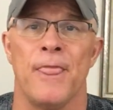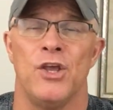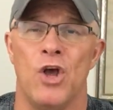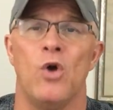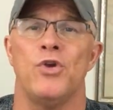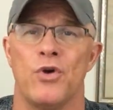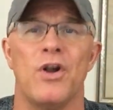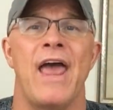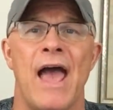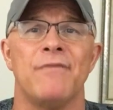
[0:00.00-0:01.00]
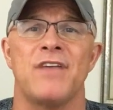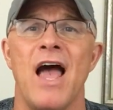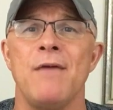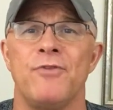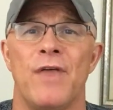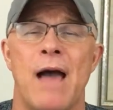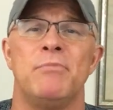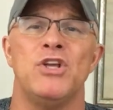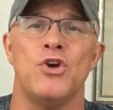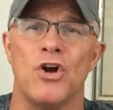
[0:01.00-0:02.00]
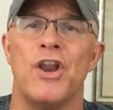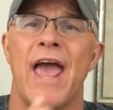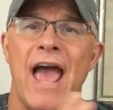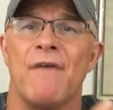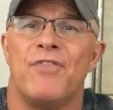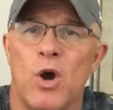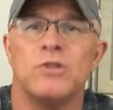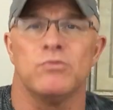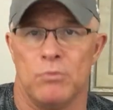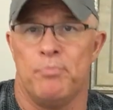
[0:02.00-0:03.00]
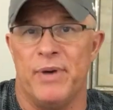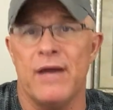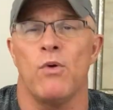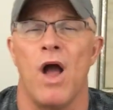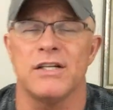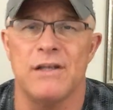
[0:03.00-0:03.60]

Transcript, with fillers: You know, you're going to have time for that, but you're going to have those Big rocks.